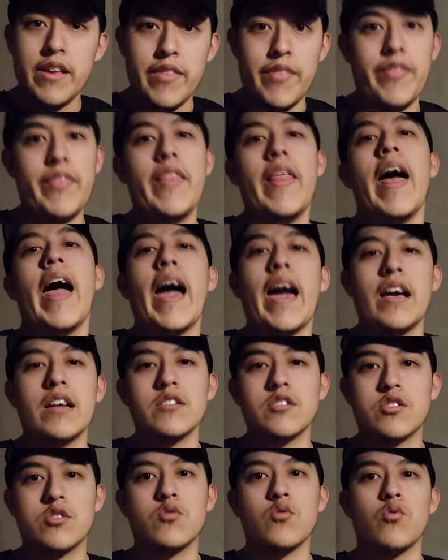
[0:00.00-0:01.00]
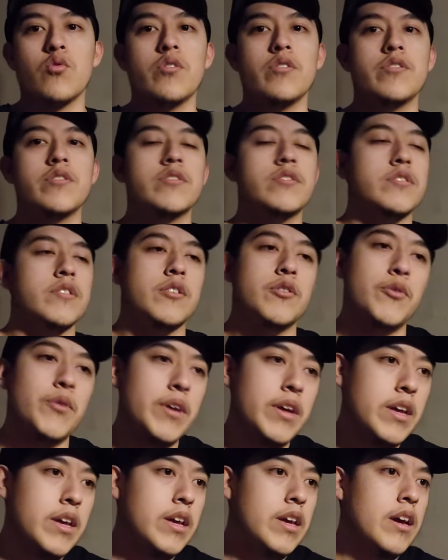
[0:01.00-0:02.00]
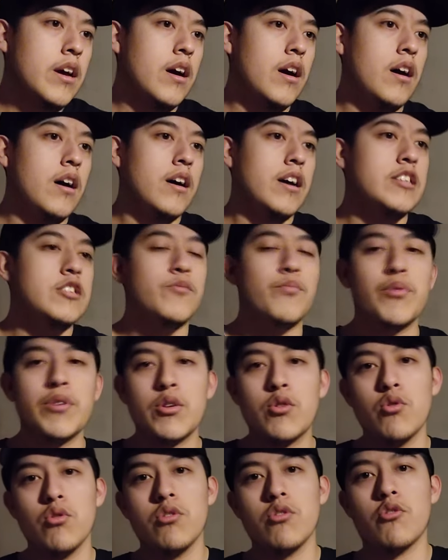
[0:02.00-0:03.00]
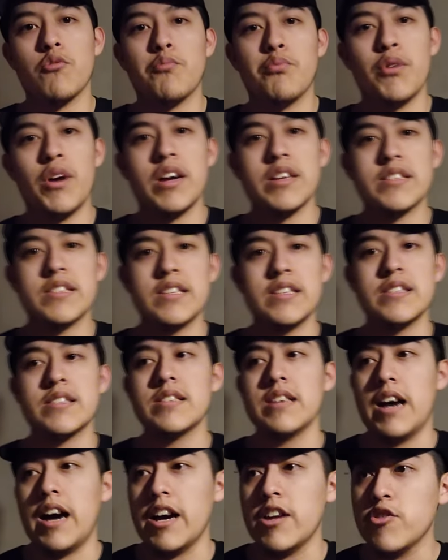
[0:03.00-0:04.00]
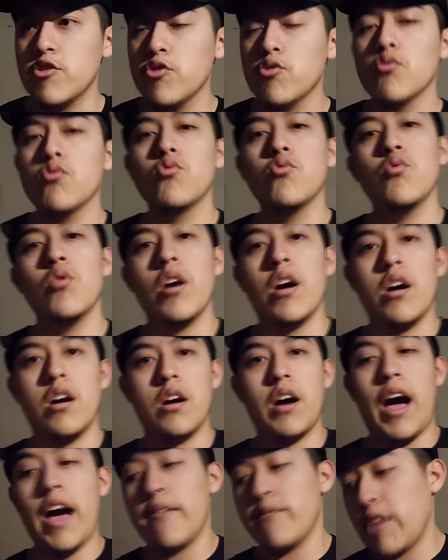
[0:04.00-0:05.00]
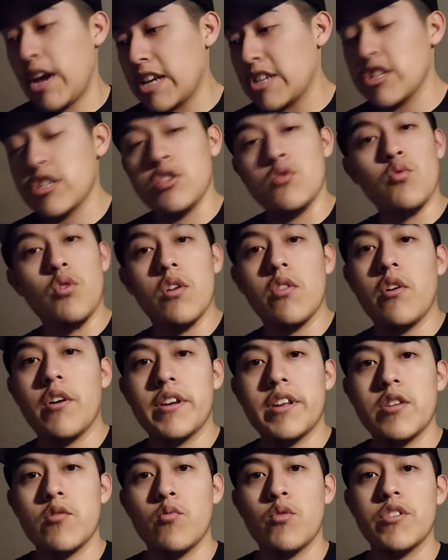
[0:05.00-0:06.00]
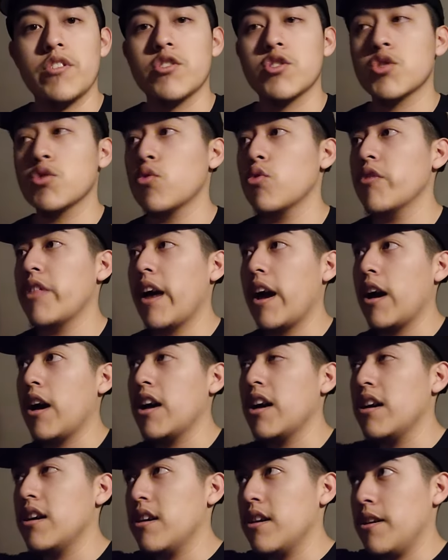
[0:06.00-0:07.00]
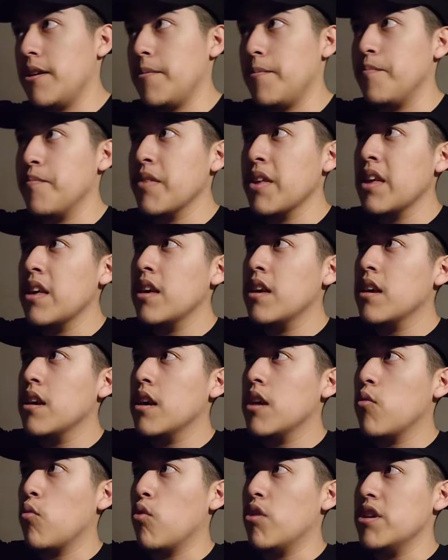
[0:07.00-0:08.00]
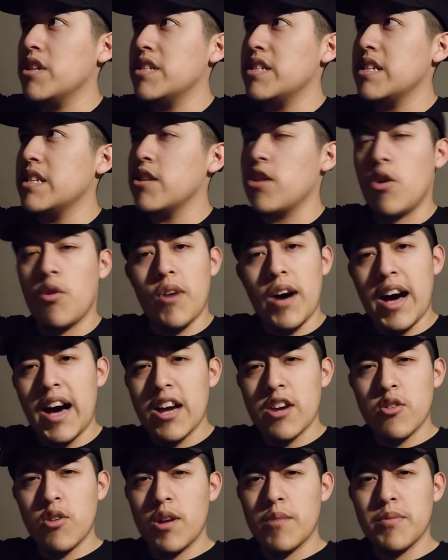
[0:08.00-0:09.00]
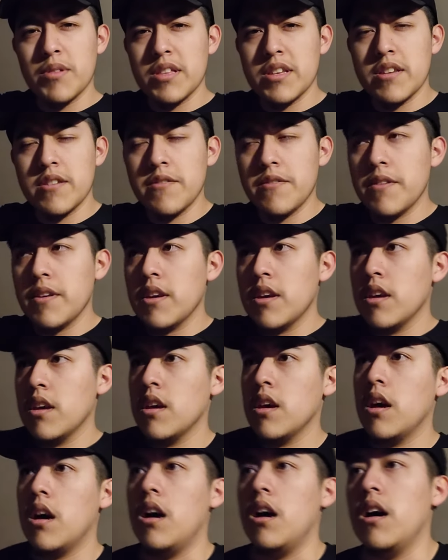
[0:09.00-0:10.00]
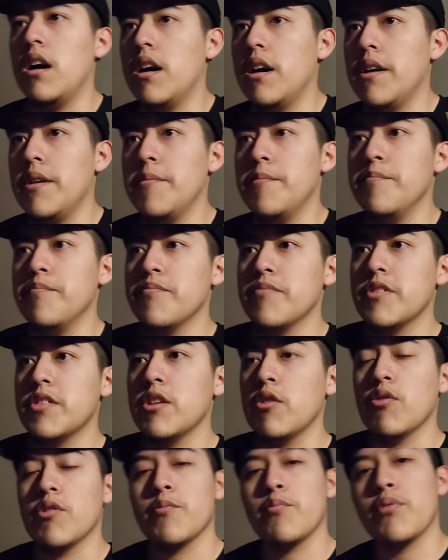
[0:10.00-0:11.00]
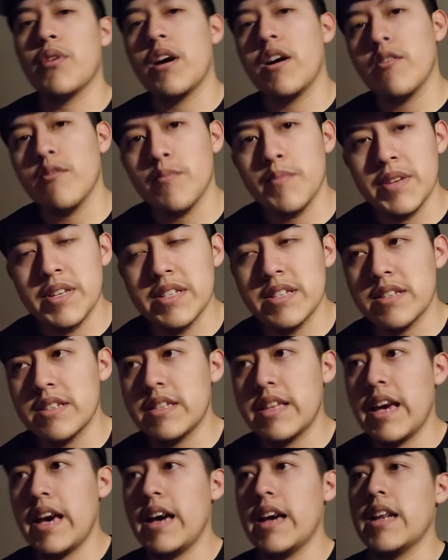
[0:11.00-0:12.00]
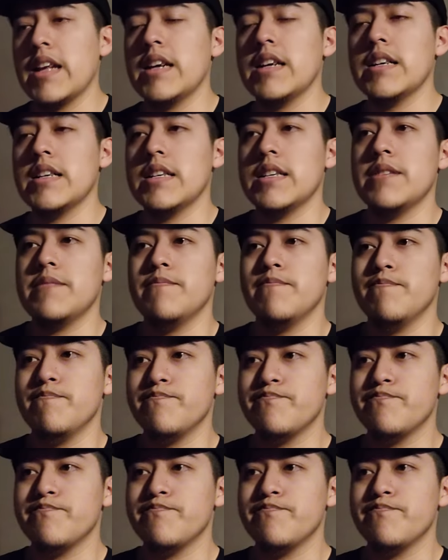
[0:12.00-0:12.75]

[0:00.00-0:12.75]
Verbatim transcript: that store. So uh, it's a pretty cool little process. I do. Uh, I've actually dwelled on it with a store that um, was in Ohio, I believe. Um, the only problem is is that, um,